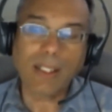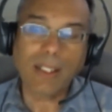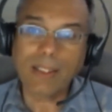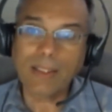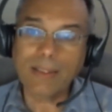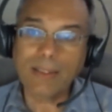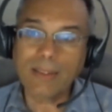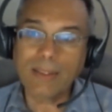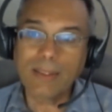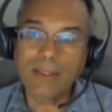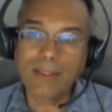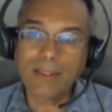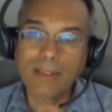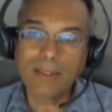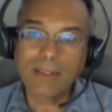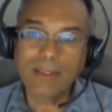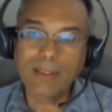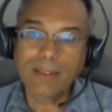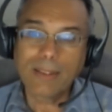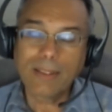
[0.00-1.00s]
and
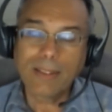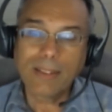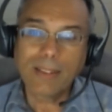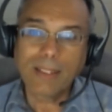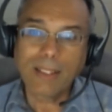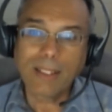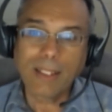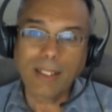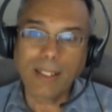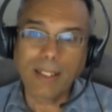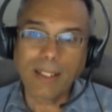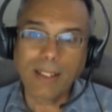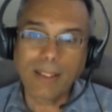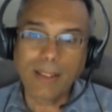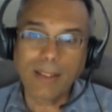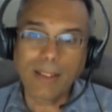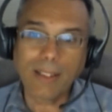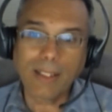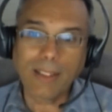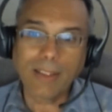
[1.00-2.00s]
I am just
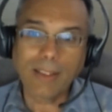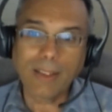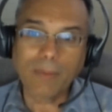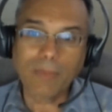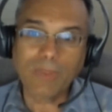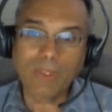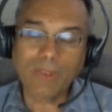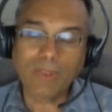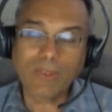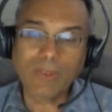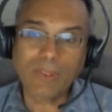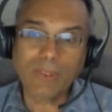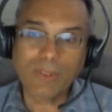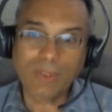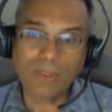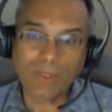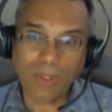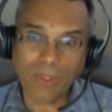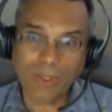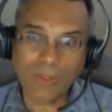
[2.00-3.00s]
charging for
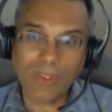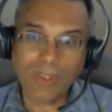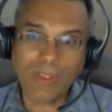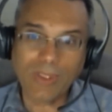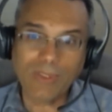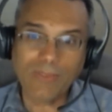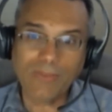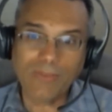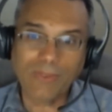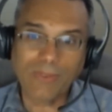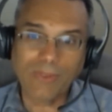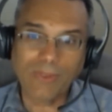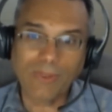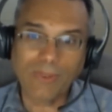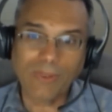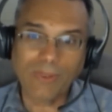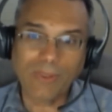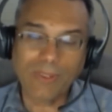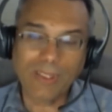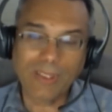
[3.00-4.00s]
the
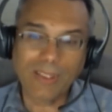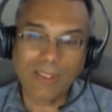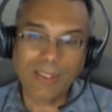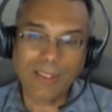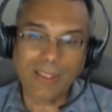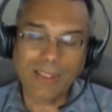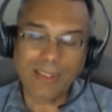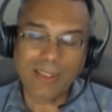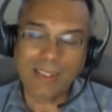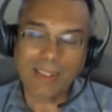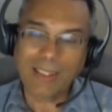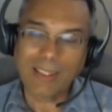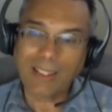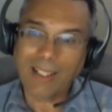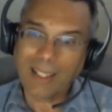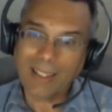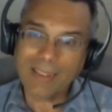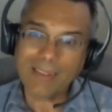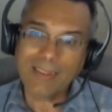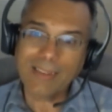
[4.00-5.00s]
cost of
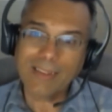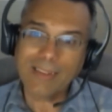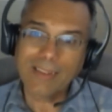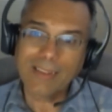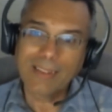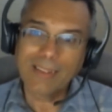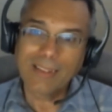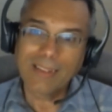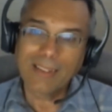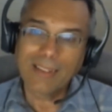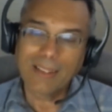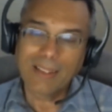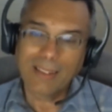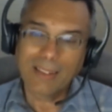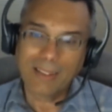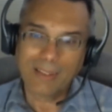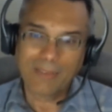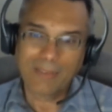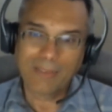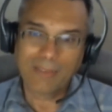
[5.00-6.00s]
the rental
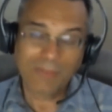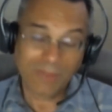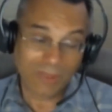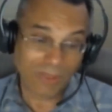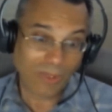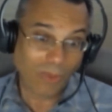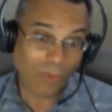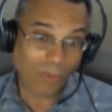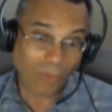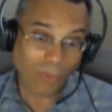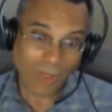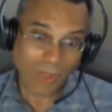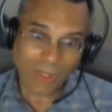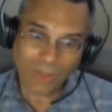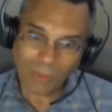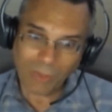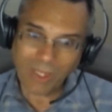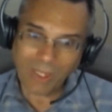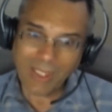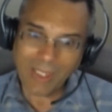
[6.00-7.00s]
place.
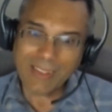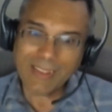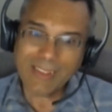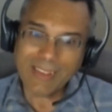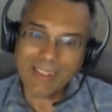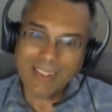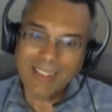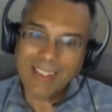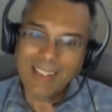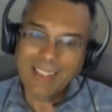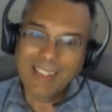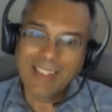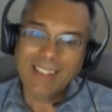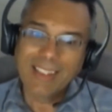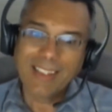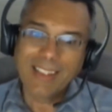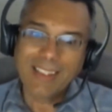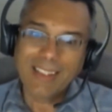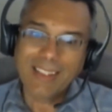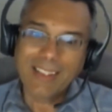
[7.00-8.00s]
So
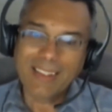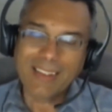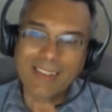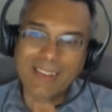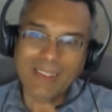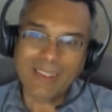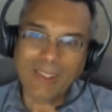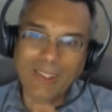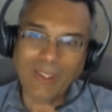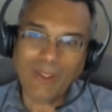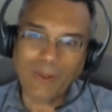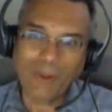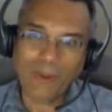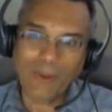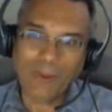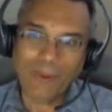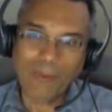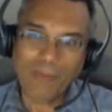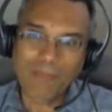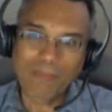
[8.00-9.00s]
this is going to
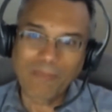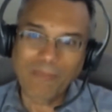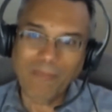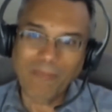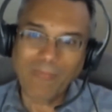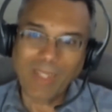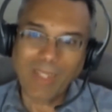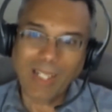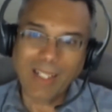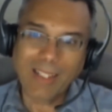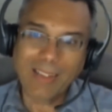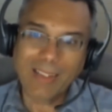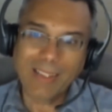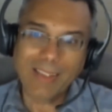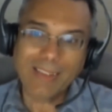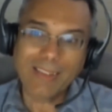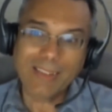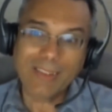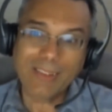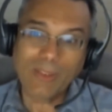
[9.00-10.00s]
be an innovative
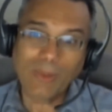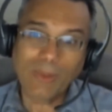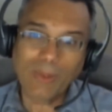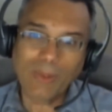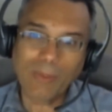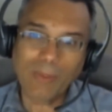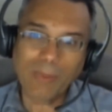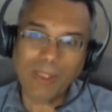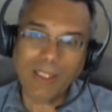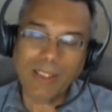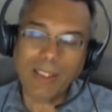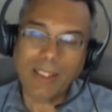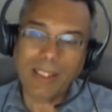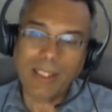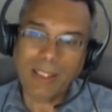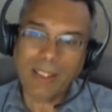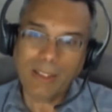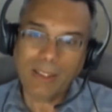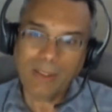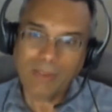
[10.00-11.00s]
presentation
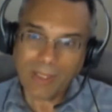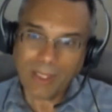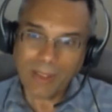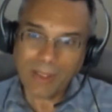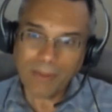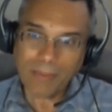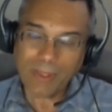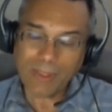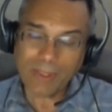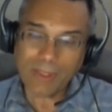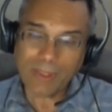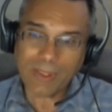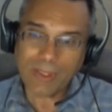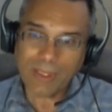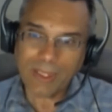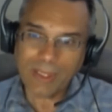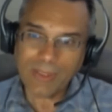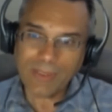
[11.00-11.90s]
where